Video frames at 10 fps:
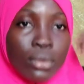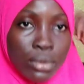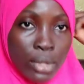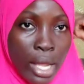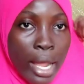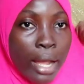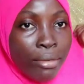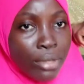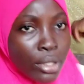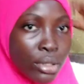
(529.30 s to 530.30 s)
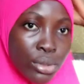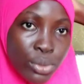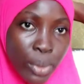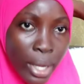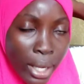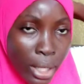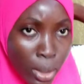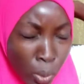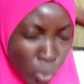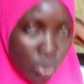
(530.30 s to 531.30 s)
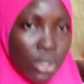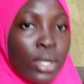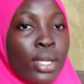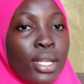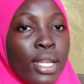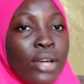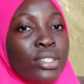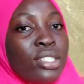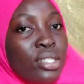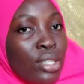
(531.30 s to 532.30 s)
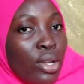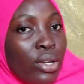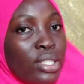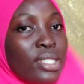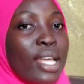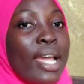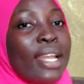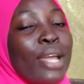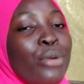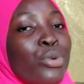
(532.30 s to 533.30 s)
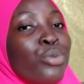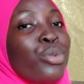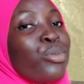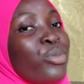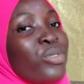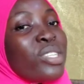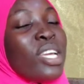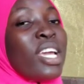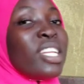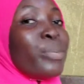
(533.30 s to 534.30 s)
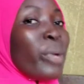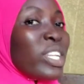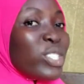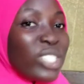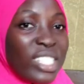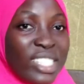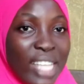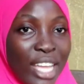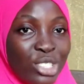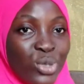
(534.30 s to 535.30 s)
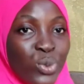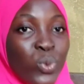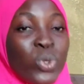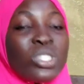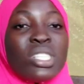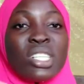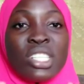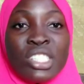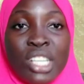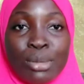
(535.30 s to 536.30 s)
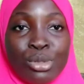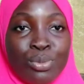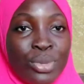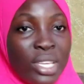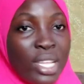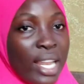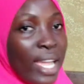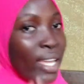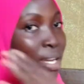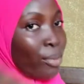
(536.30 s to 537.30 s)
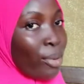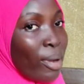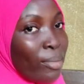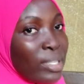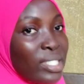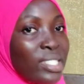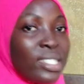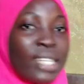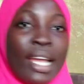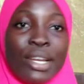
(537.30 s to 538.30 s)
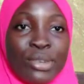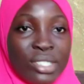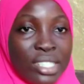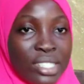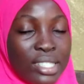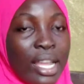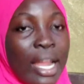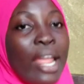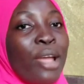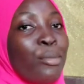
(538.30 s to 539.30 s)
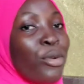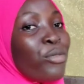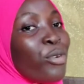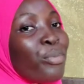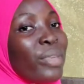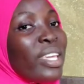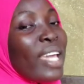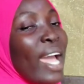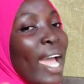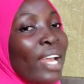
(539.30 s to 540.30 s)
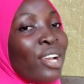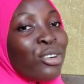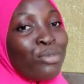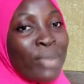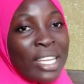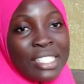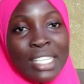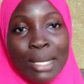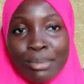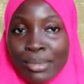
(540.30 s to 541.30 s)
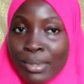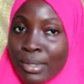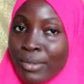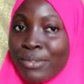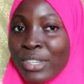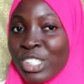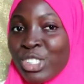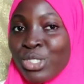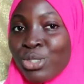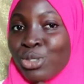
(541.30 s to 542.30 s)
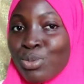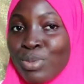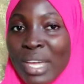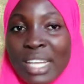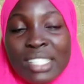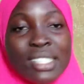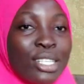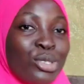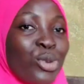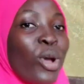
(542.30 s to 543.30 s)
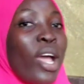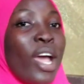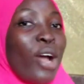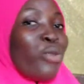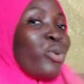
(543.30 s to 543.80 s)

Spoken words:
So I have it this way. Now this long side I will be moving, depending on the side you want the hijab to be like, probably this side or this side, but for me, I love my hijab French knot to be at this side, so I